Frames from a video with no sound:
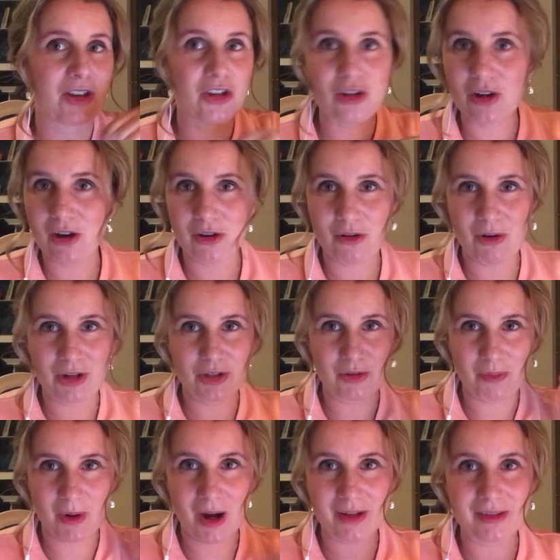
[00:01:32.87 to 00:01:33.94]
You're not going to
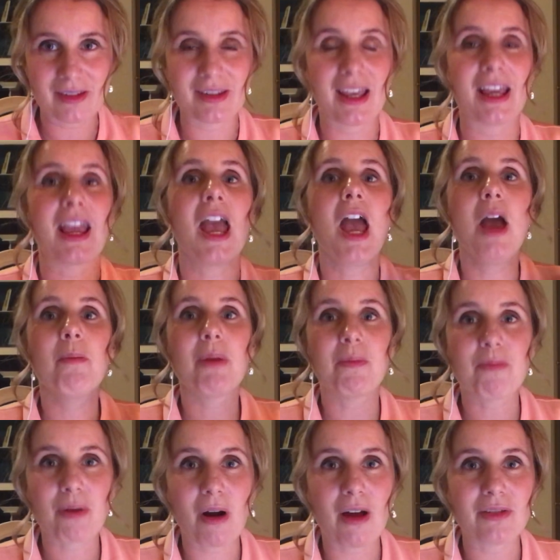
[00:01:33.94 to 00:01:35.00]
processing,
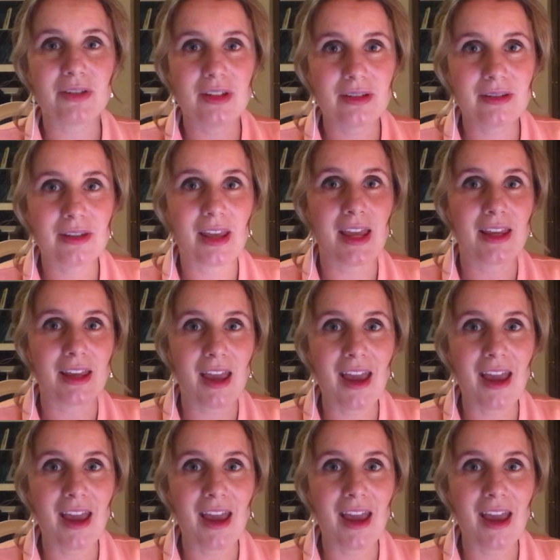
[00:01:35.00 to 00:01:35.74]
but processing